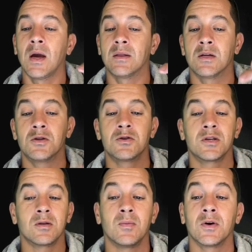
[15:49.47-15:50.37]
And then
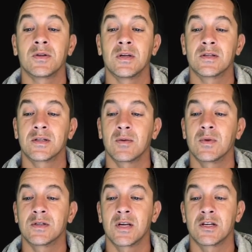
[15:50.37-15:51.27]
using the built-in
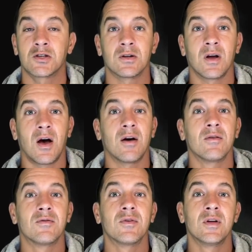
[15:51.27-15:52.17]
stabilization
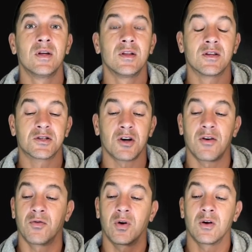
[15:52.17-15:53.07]
of the
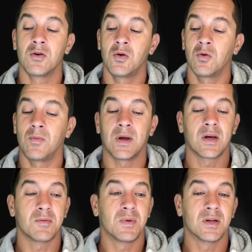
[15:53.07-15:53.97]
software will make
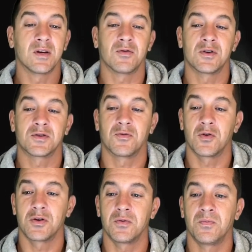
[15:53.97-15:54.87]
a big difference
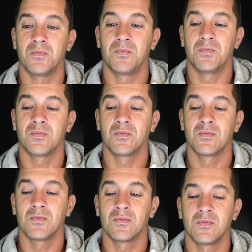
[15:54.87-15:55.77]
for you.
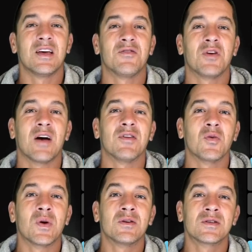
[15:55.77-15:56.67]
If you have a
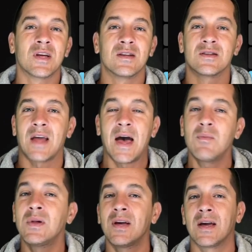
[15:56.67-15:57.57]
Windows 10
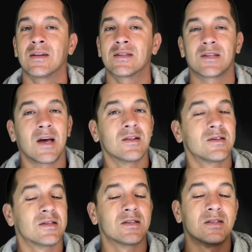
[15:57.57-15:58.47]
tablet and a
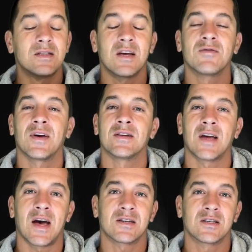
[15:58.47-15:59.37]
stylus, this is a
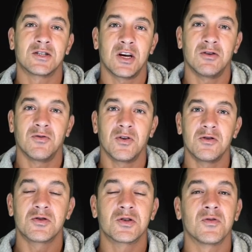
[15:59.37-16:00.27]
fantastic channel for
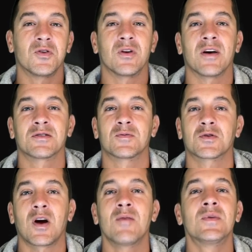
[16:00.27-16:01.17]
So if you're not
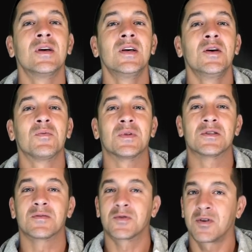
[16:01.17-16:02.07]
subscribed,
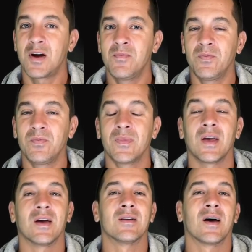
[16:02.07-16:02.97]
please subscribe
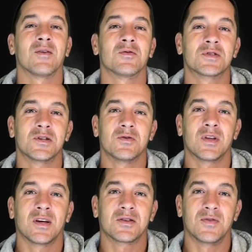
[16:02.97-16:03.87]
and I will see you in
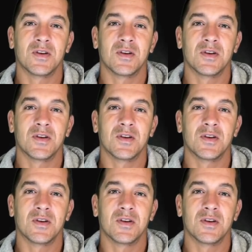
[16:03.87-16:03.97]
the next